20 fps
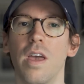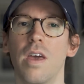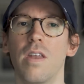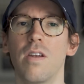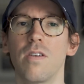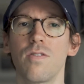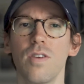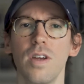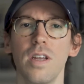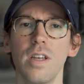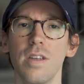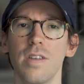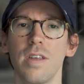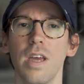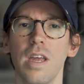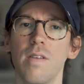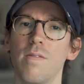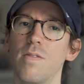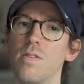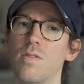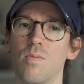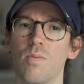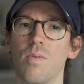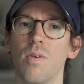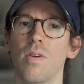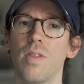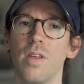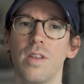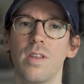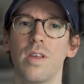and are trying to decide if it's
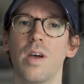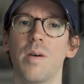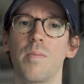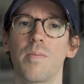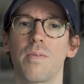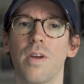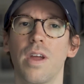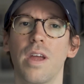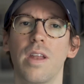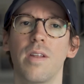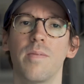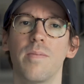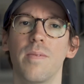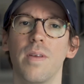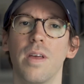worth it to upgrade,